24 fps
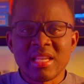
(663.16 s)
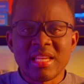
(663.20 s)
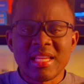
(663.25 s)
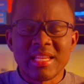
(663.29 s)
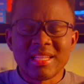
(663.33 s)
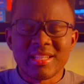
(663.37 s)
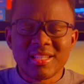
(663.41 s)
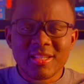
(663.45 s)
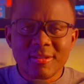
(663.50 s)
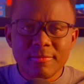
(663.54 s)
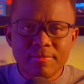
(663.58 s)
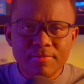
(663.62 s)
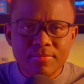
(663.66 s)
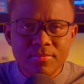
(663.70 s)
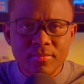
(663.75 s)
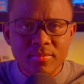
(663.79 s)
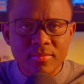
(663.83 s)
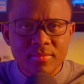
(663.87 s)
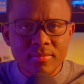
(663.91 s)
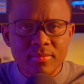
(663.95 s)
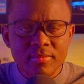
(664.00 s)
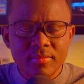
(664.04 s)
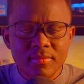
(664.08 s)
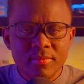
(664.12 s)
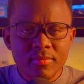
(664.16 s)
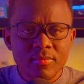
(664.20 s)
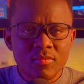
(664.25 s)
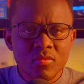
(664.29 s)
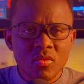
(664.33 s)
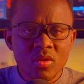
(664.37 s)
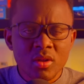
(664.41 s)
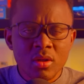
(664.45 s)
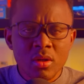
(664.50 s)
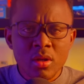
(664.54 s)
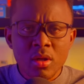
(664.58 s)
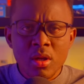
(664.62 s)
it.
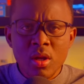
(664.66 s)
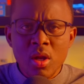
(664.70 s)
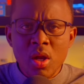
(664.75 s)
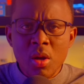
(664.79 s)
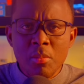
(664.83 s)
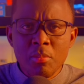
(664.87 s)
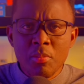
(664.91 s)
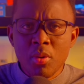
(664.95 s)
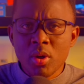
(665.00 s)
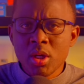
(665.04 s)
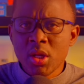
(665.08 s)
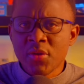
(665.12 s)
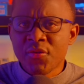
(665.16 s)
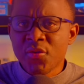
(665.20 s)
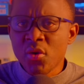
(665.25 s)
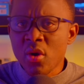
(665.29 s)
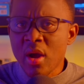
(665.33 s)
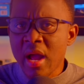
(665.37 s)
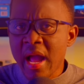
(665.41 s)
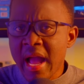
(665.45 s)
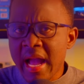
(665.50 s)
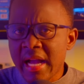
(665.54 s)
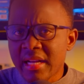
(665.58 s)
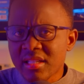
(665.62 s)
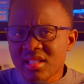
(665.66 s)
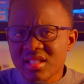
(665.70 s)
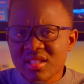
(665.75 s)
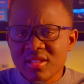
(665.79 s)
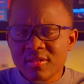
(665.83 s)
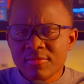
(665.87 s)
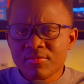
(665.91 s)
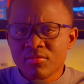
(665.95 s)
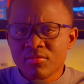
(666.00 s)
But if you ask